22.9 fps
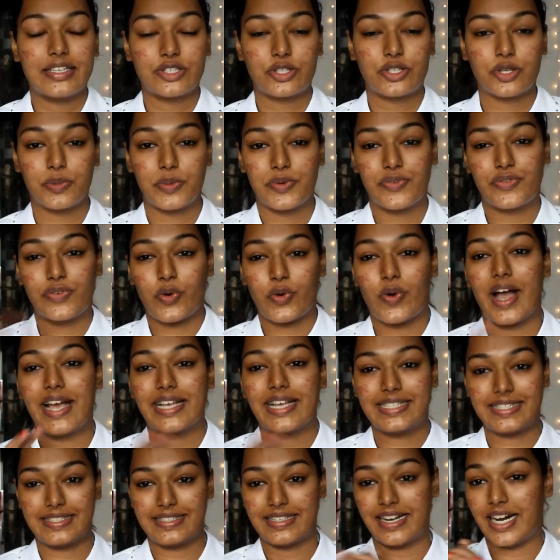So before I
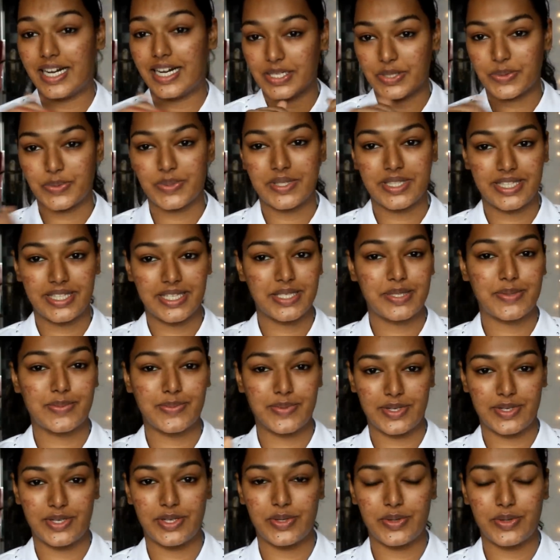start with this
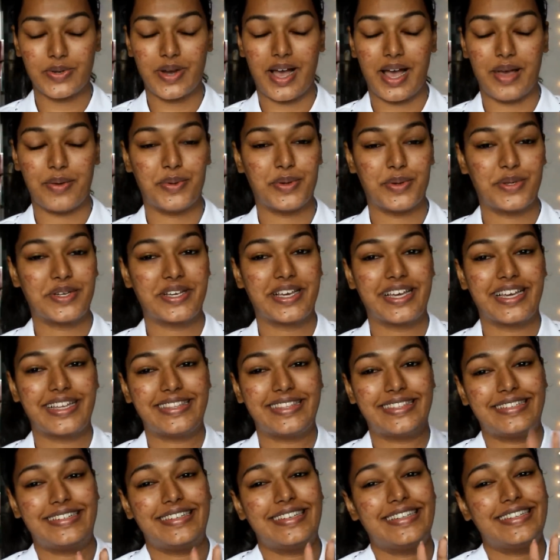video, I want to get
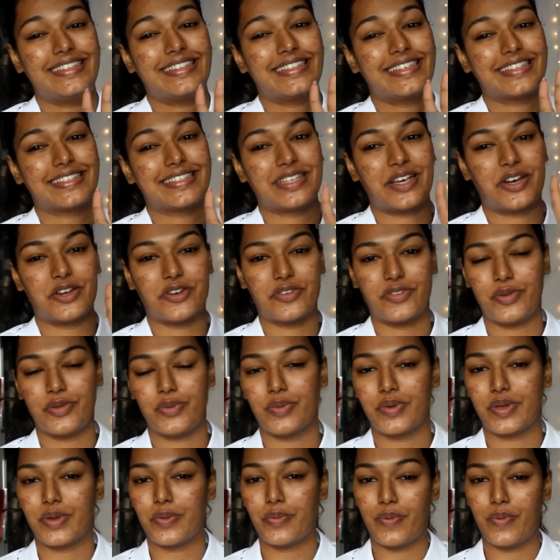three things out of the
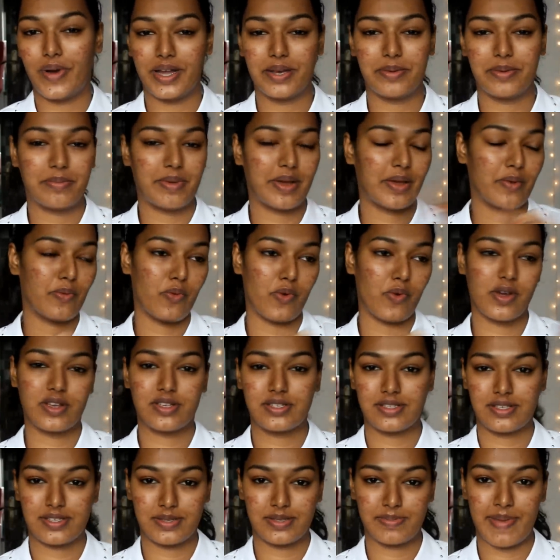way. One, my
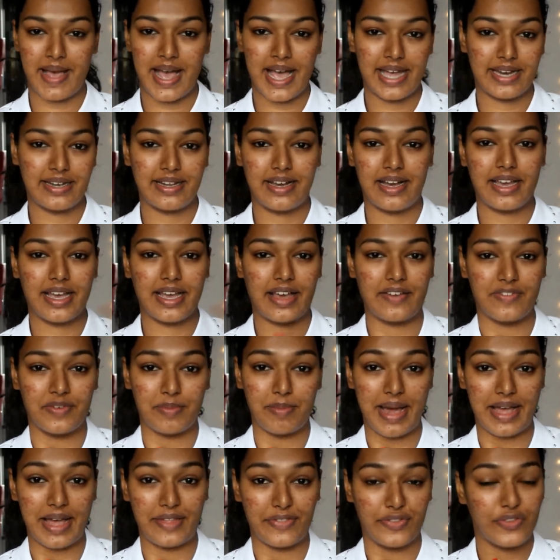voice is bad. I have a
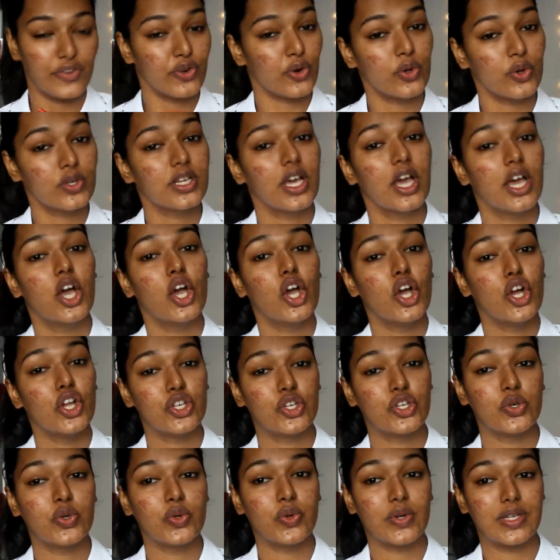bad throat.
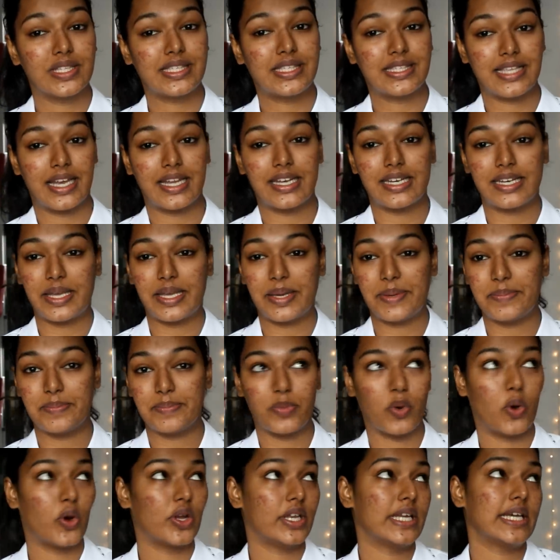Two, it's Sunday
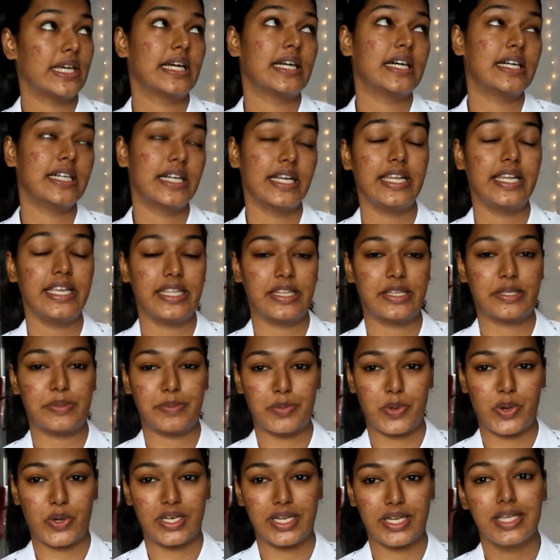morning, early in the
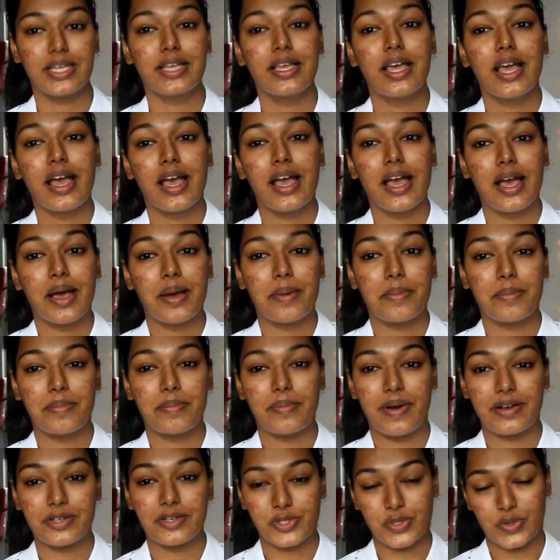morning.
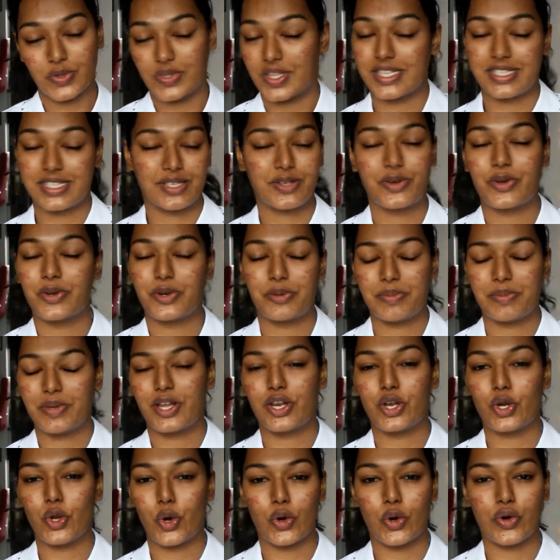So there's going to be
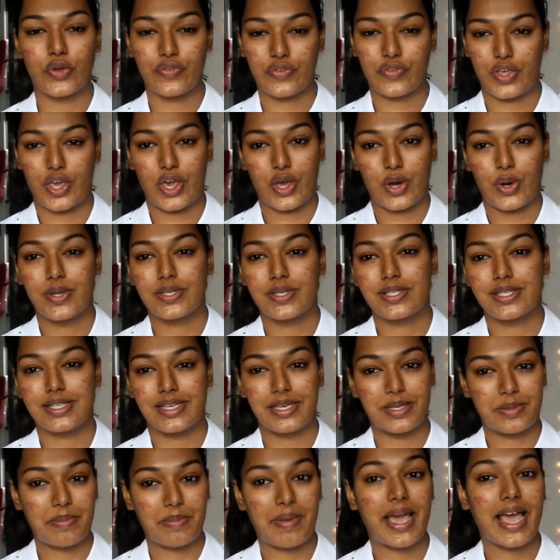a lot of chaos
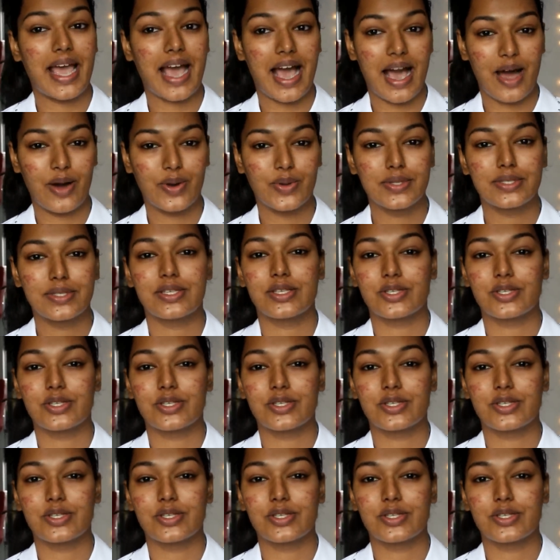in my house.